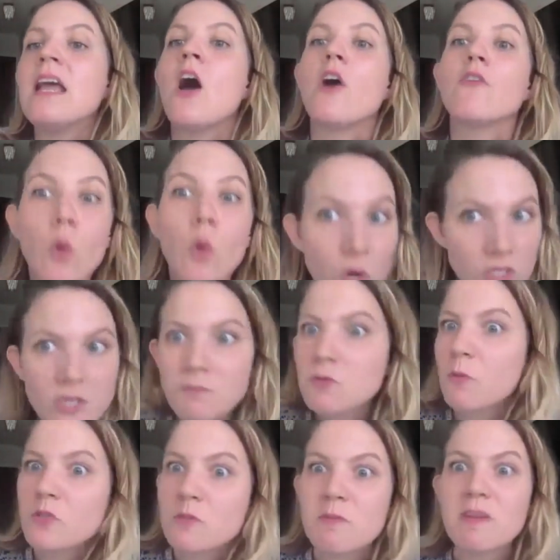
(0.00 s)
of course i'm
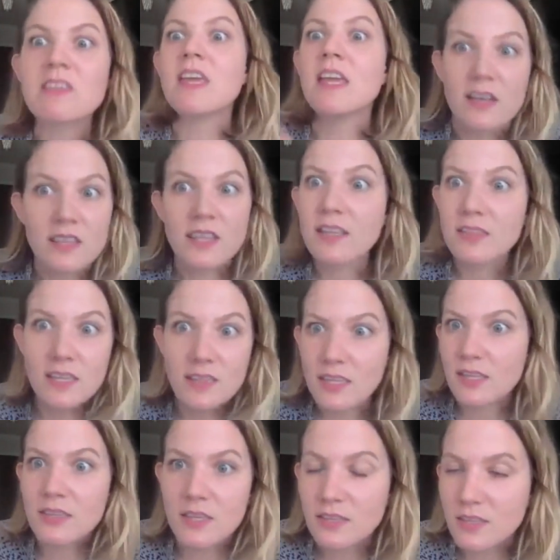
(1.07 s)
supposed to be thin thin thin
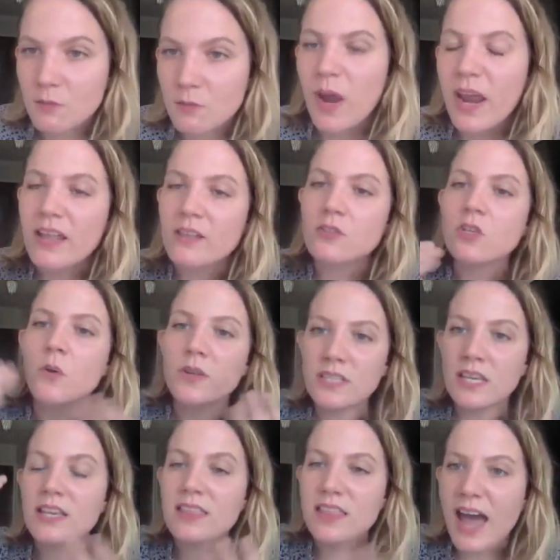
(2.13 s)
thin thin thin right and so it's
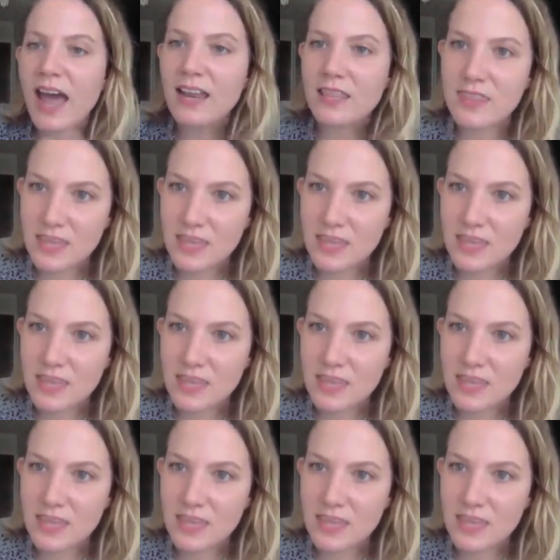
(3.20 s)
like that